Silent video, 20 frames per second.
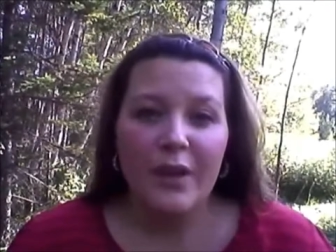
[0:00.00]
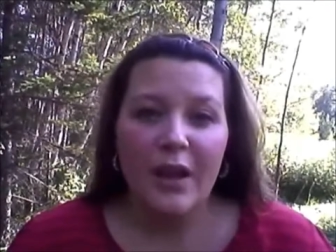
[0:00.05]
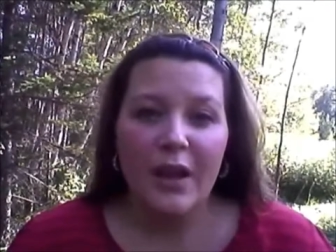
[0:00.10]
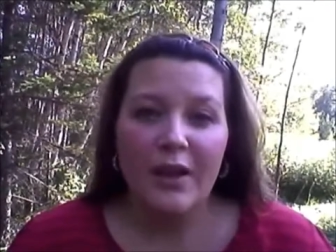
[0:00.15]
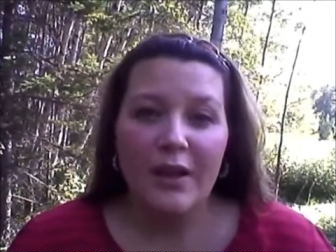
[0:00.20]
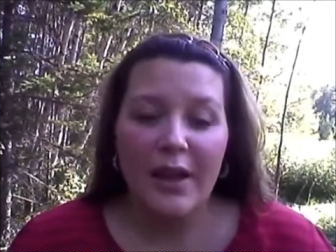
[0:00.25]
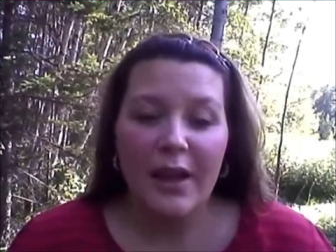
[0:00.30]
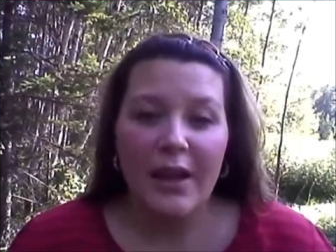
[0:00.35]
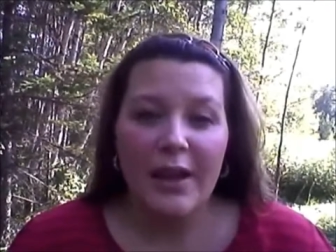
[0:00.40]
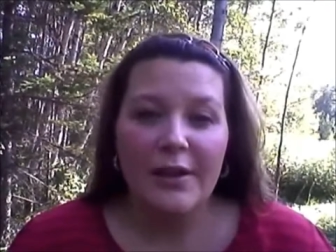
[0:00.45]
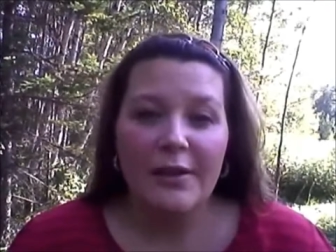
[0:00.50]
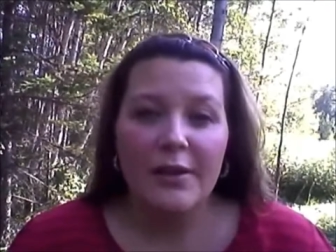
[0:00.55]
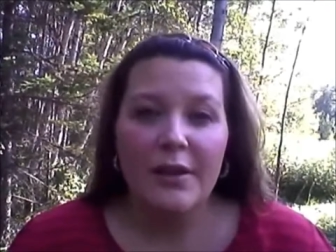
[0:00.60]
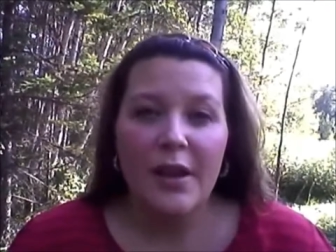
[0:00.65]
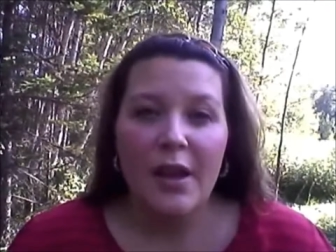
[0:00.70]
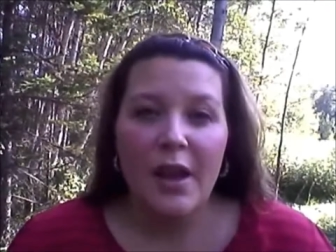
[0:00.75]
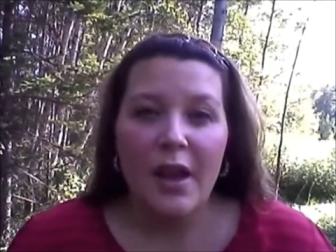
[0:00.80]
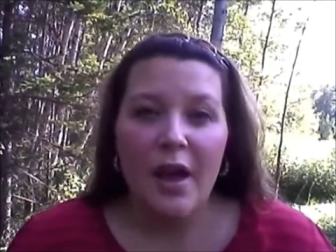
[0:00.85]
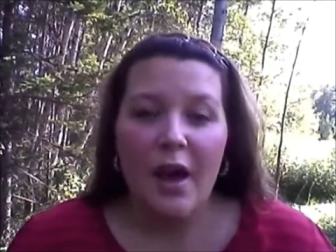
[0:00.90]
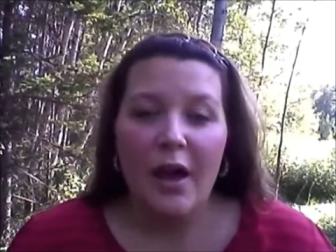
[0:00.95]
Again,
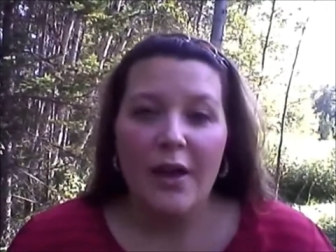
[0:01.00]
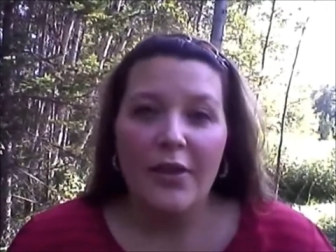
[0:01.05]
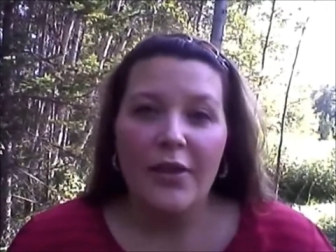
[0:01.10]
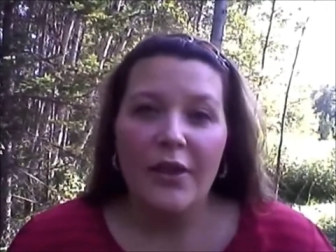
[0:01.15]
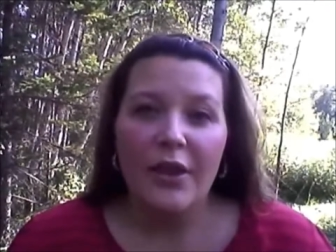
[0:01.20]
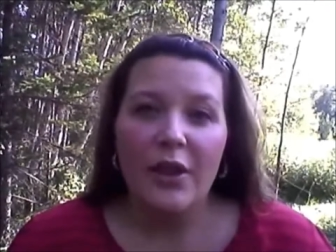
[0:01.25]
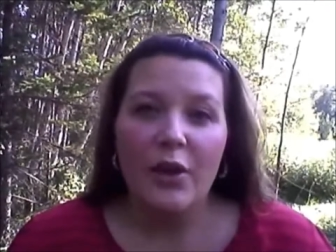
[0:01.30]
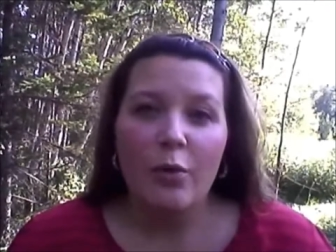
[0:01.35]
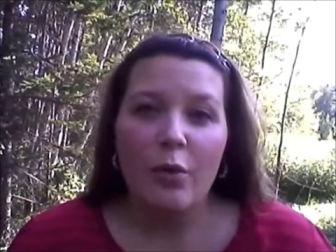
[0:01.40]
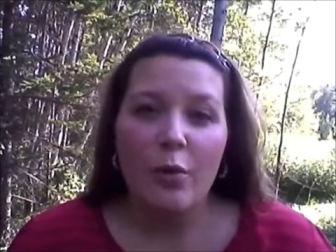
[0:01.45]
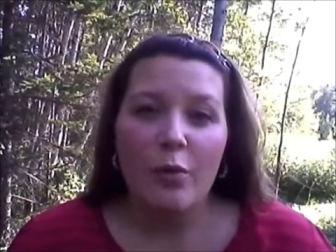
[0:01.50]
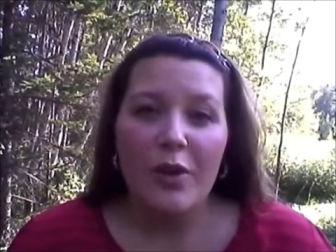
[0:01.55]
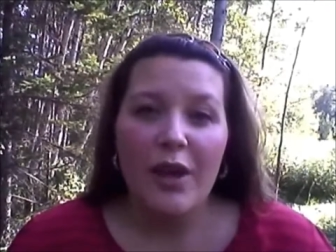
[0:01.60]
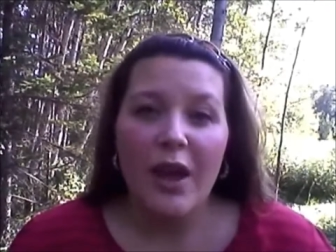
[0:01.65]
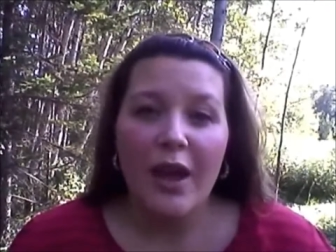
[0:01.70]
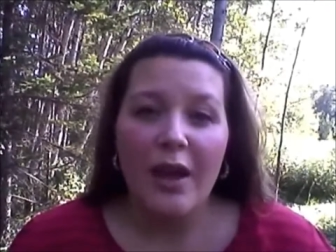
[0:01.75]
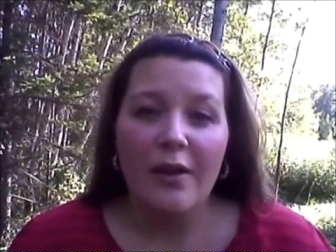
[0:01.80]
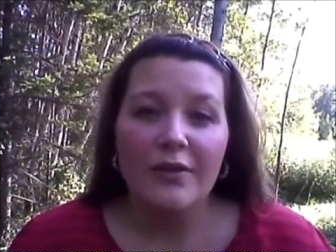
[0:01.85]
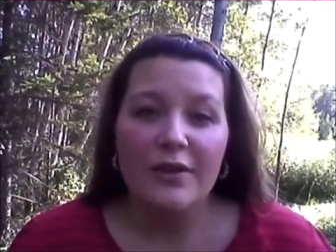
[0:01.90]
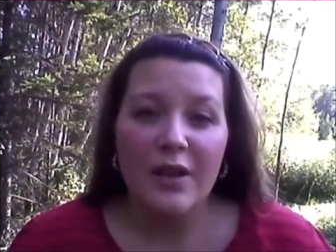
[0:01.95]
I think when we
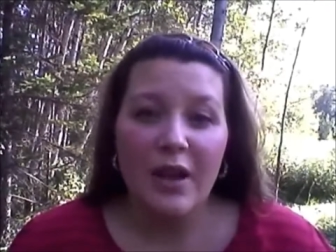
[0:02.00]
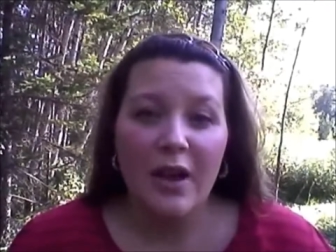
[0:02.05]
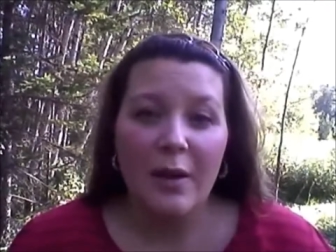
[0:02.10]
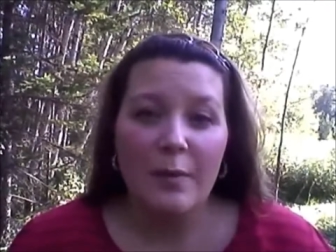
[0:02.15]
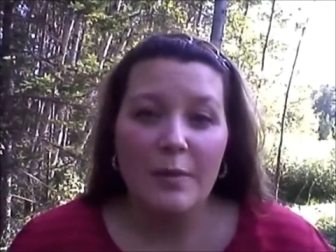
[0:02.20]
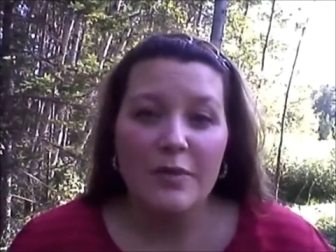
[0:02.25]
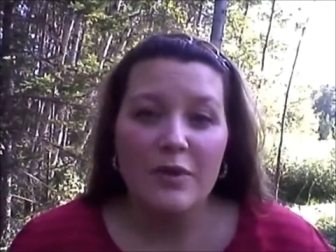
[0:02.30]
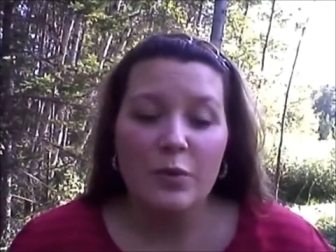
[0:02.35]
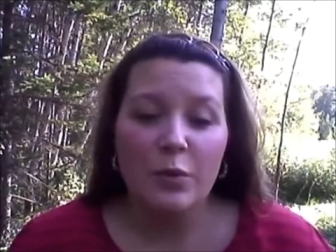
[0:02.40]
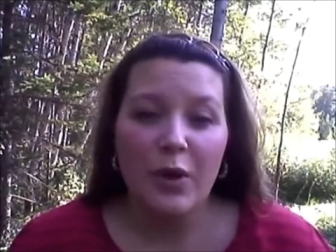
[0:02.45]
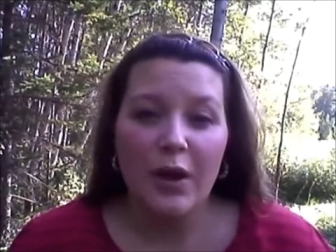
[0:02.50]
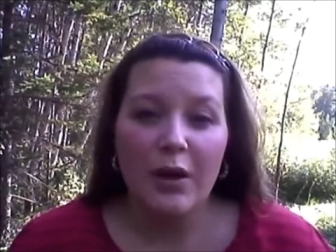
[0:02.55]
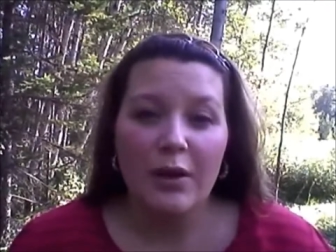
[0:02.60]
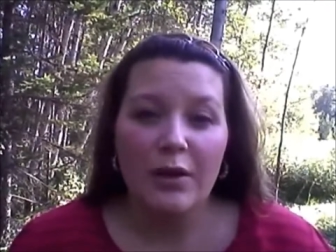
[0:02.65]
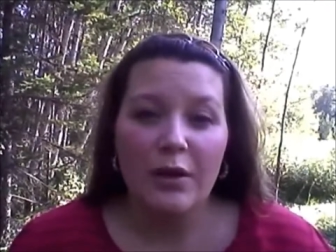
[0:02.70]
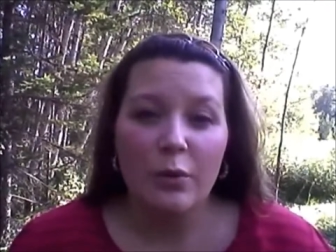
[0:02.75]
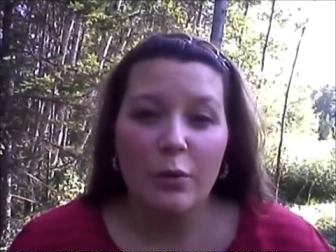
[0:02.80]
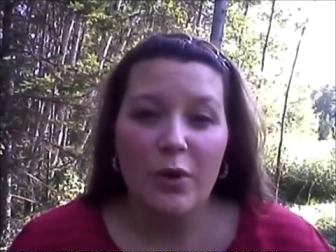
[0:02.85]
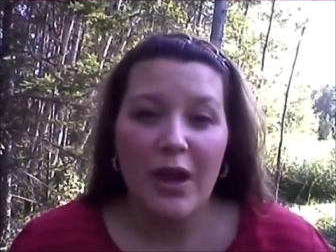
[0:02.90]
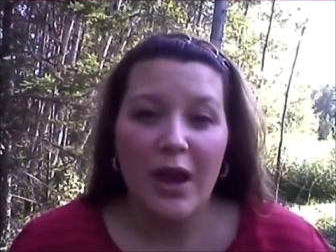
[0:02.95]
have times
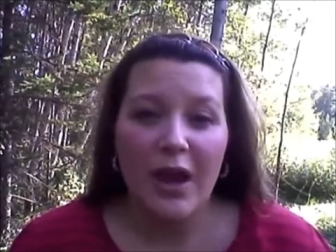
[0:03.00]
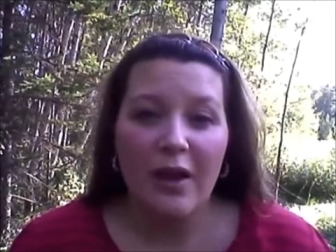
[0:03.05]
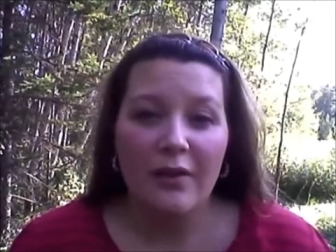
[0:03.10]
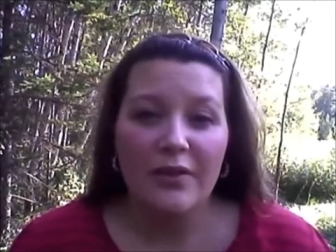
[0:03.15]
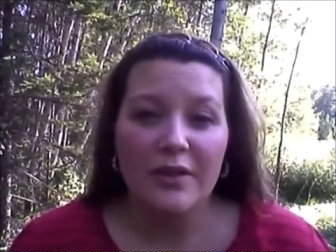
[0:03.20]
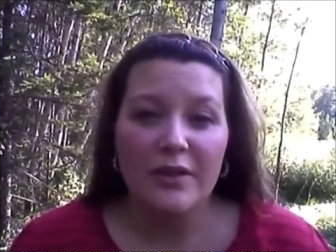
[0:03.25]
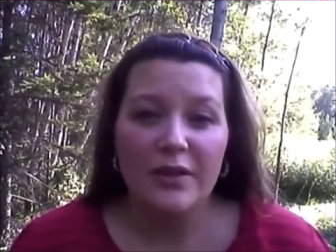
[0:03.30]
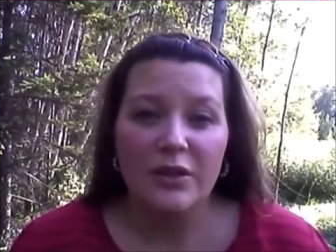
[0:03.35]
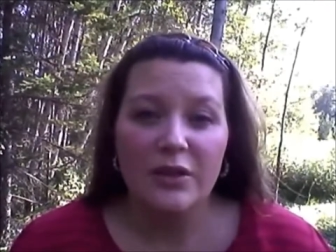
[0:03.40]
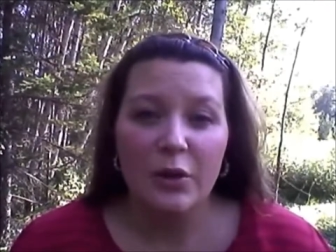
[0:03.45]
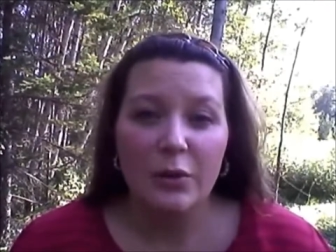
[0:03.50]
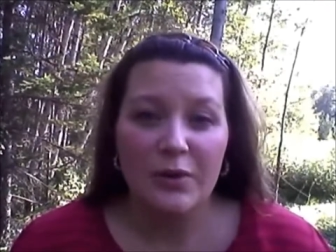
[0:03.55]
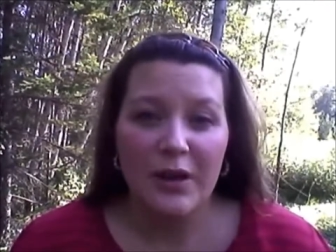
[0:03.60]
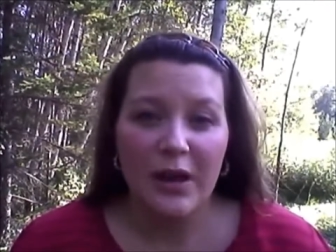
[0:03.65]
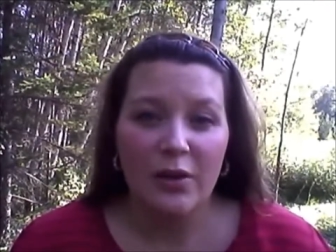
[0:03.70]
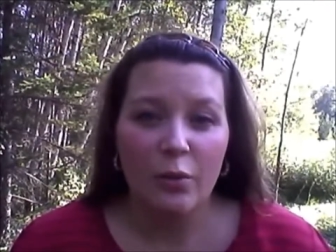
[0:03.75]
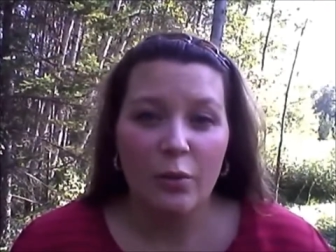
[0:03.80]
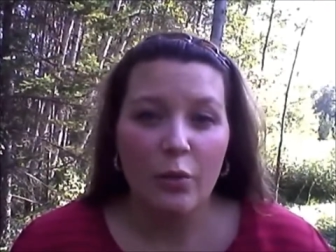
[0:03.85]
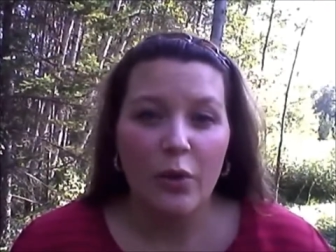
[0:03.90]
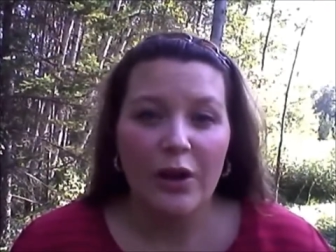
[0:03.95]
when we have to slow
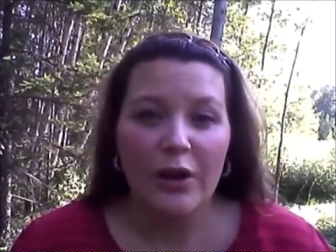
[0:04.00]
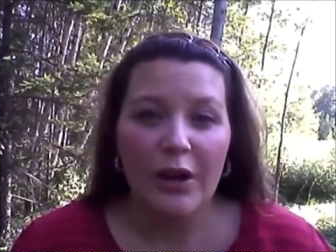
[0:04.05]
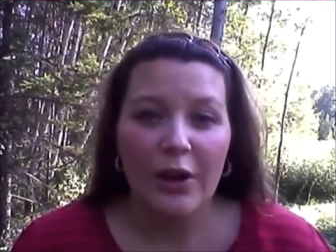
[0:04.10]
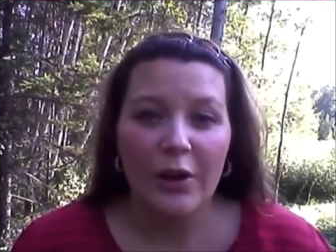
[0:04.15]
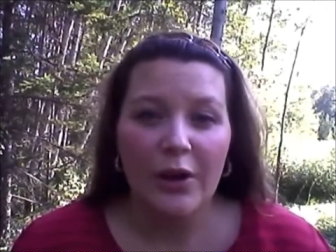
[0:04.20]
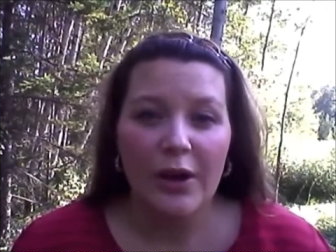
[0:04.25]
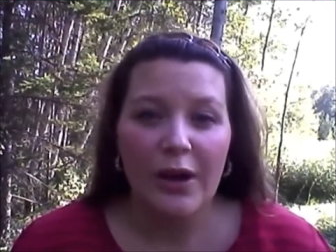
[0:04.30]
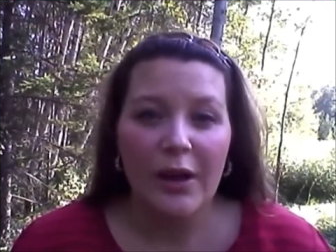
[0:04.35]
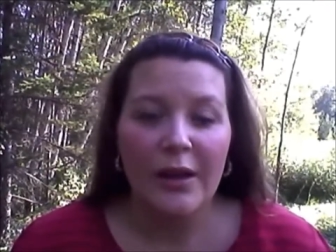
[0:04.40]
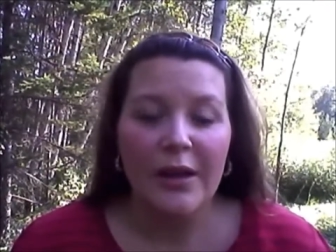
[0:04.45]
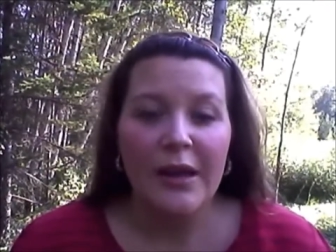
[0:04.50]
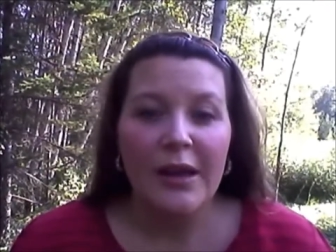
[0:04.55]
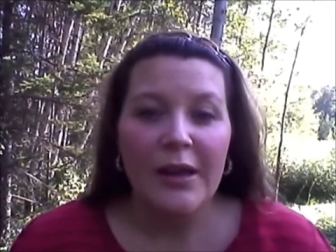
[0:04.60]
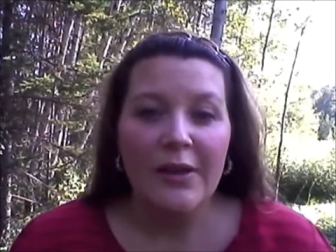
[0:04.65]
down in one area,